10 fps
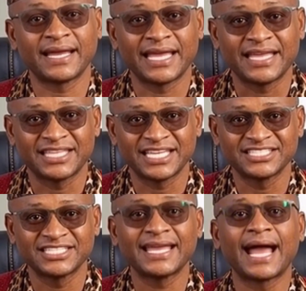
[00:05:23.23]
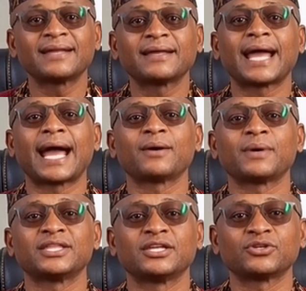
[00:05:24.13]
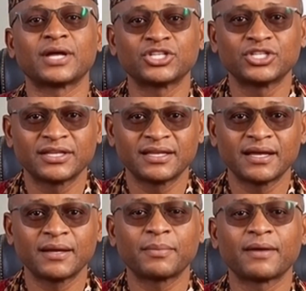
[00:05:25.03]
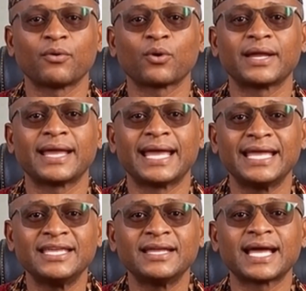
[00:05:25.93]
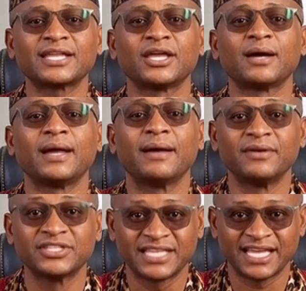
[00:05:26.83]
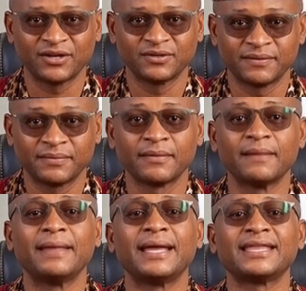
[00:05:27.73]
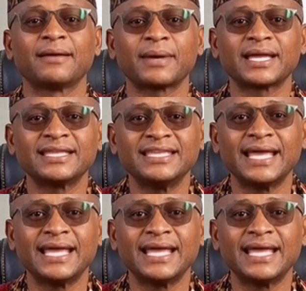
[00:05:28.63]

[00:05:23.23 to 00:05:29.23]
it needs NAFDAC registration before it can enter Nigeria for sale. This means